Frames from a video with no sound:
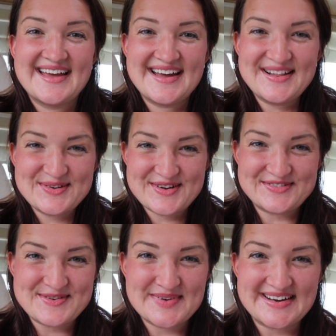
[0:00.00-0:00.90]
Hello
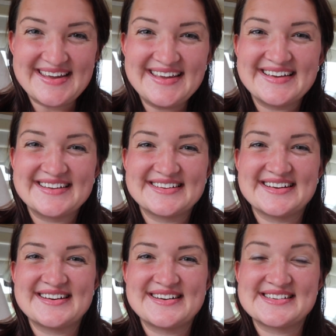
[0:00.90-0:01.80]
everybody.
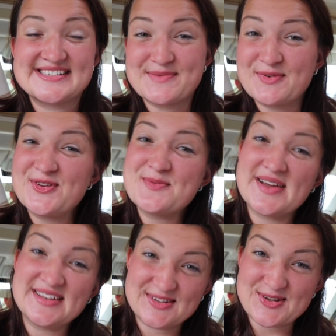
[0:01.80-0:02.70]
Some of you
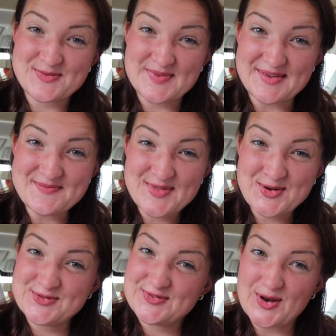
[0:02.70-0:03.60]
might know me
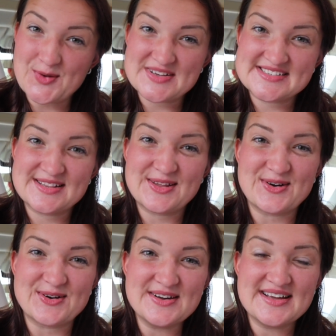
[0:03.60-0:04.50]
who follow us
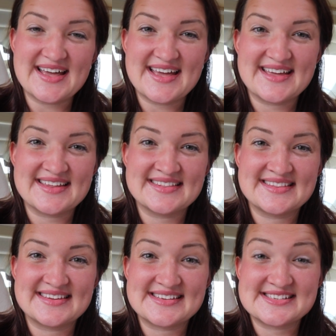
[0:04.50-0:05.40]
along and
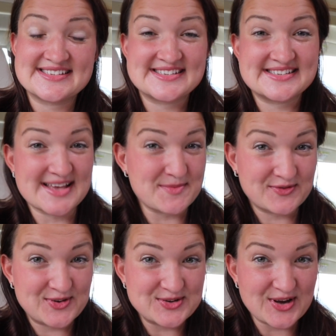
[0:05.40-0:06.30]
some of
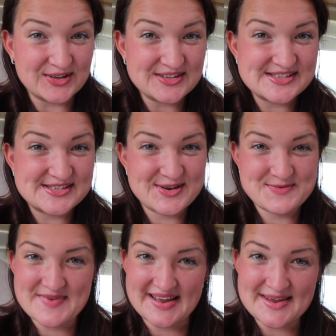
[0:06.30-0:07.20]
you not. So
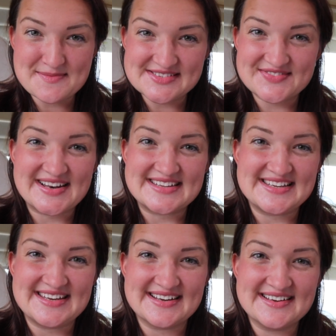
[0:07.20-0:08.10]
my name is
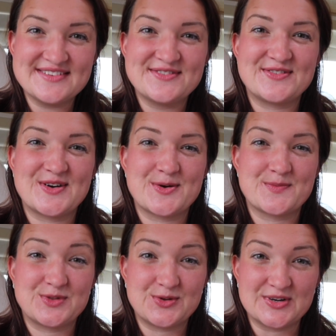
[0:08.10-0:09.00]
Valentina
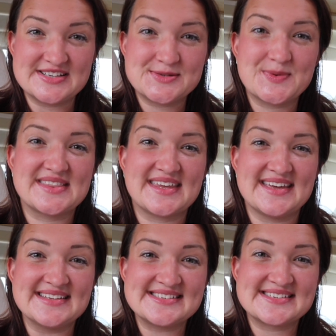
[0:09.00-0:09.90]
from Tourists with
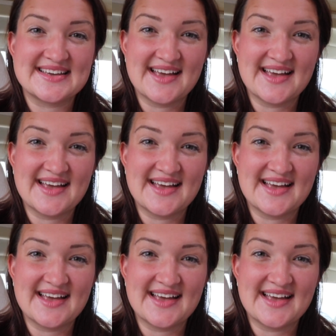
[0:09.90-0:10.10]
Kids,